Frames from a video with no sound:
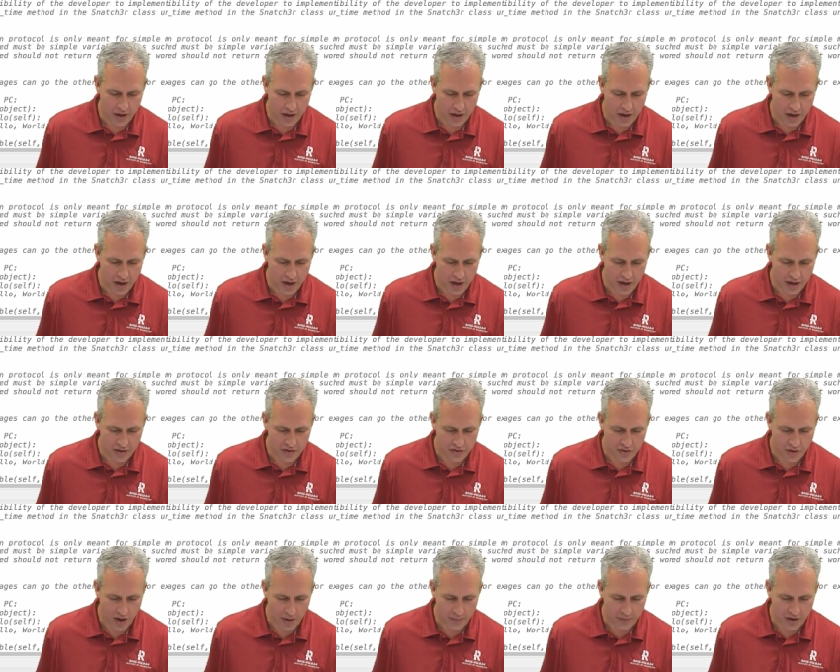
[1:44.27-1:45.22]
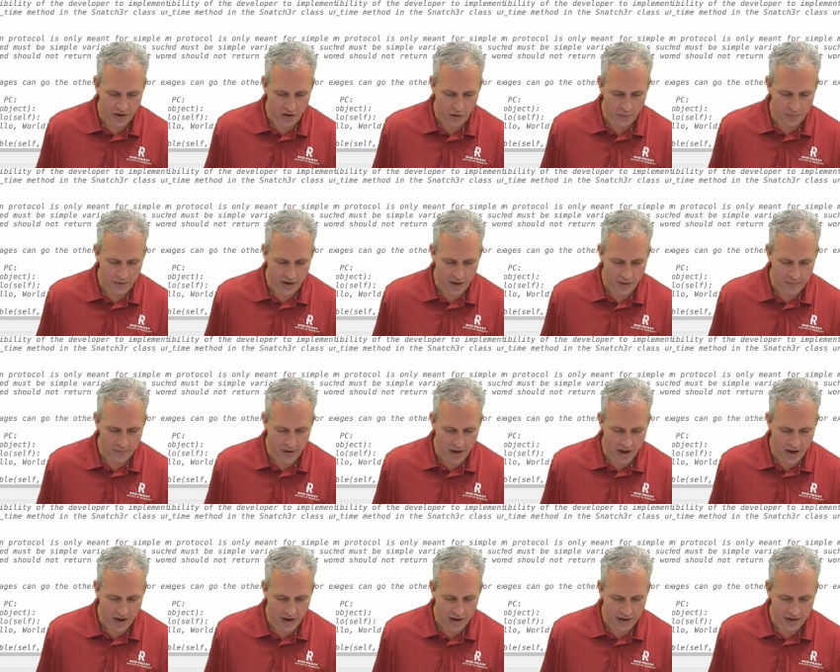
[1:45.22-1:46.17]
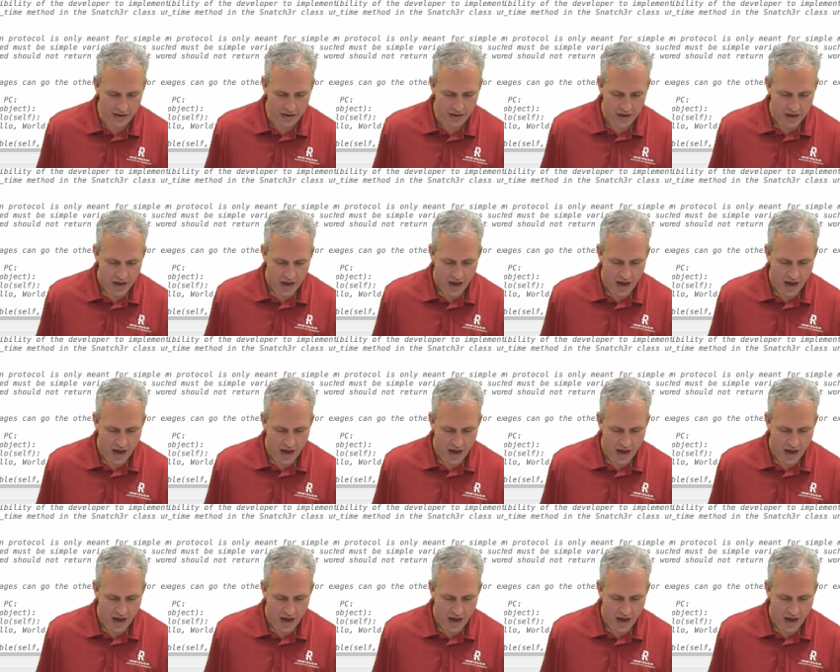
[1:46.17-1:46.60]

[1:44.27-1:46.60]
uh, and so I'm going to open up mine,